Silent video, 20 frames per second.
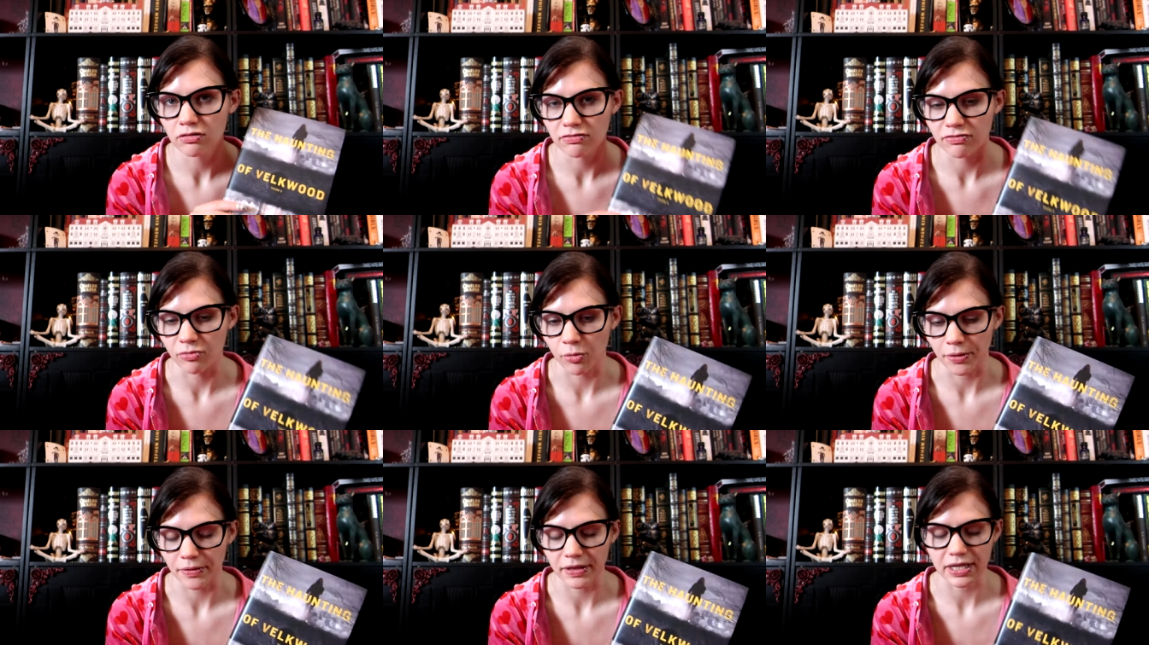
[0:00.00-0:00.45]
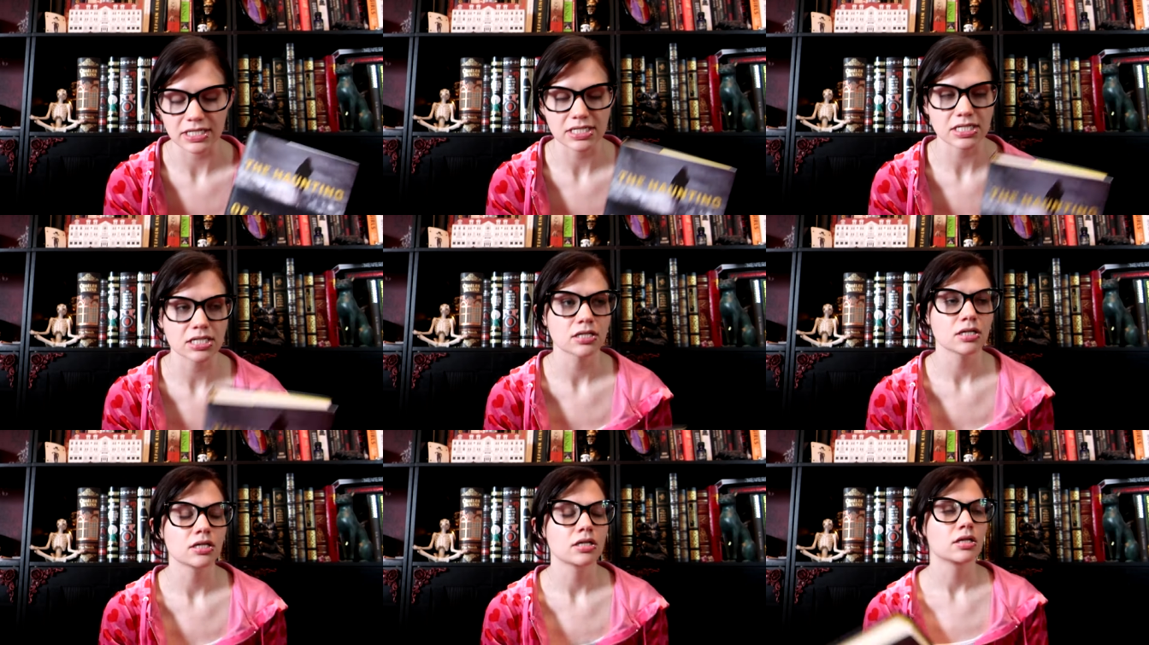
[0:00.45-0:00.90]
for
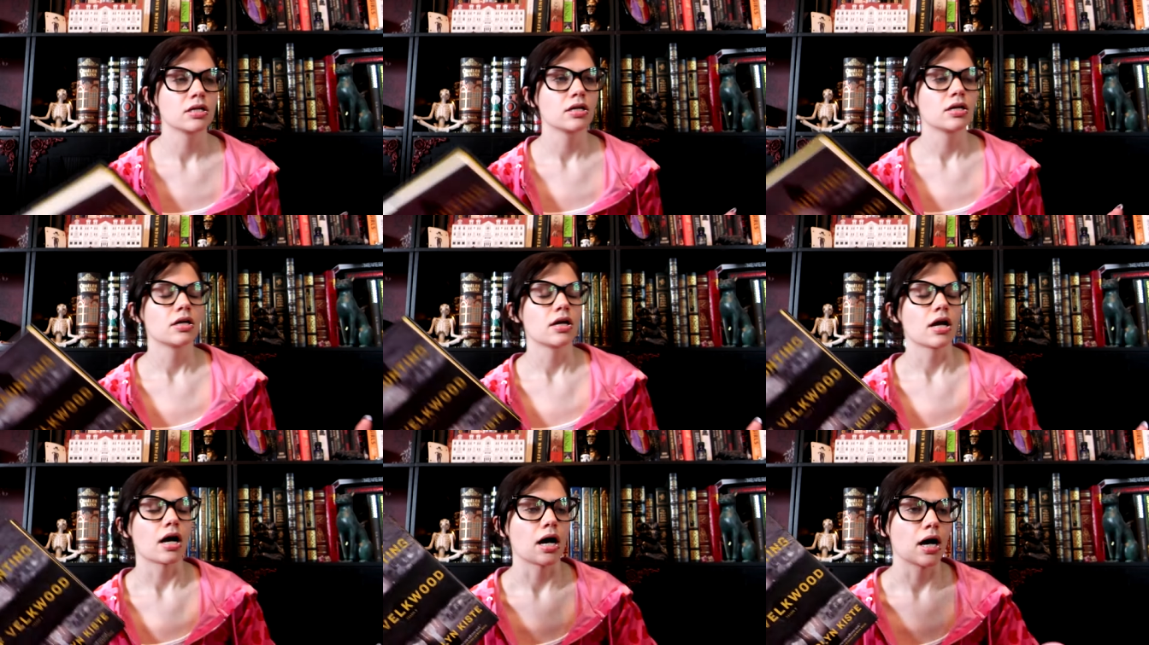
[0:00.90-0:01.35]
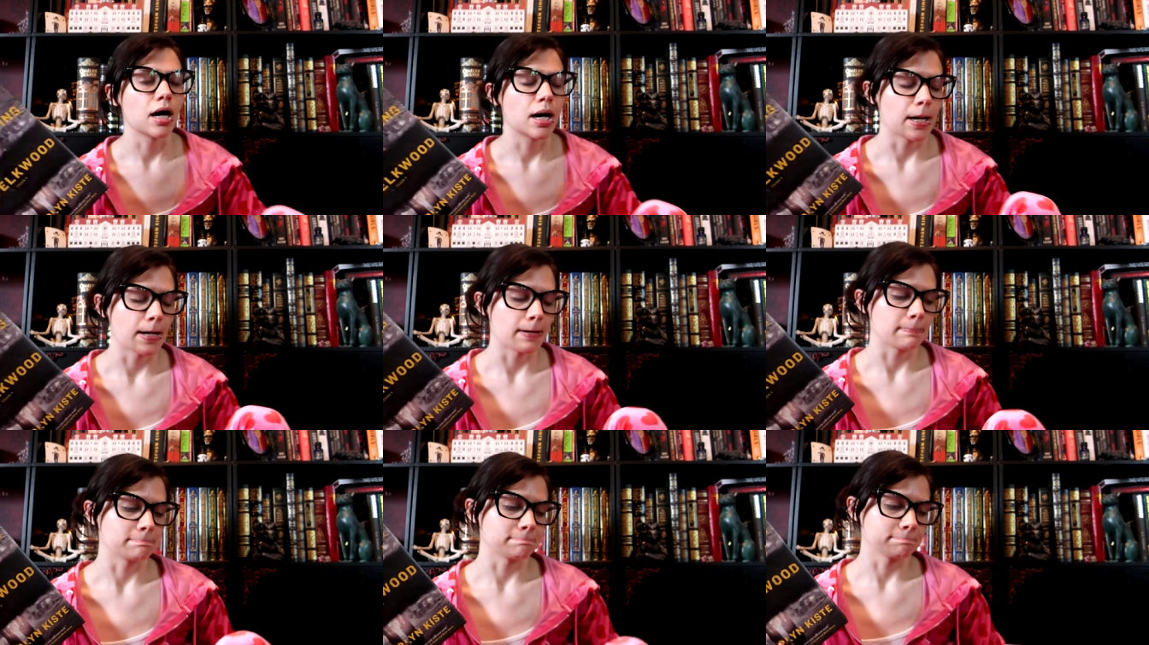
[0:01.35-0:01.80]
this
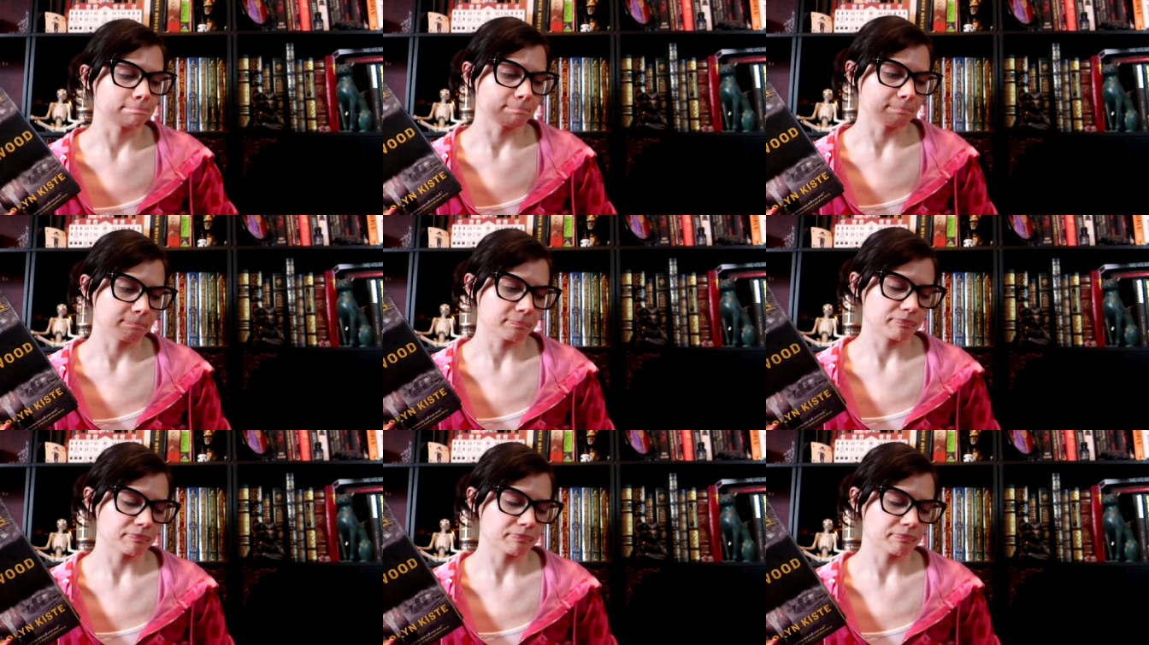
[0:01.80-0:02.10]
um